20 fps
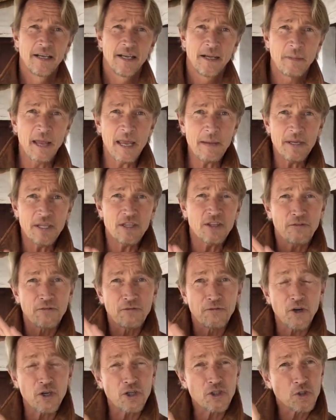Maybe the
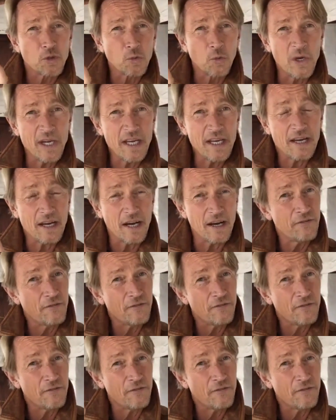first week of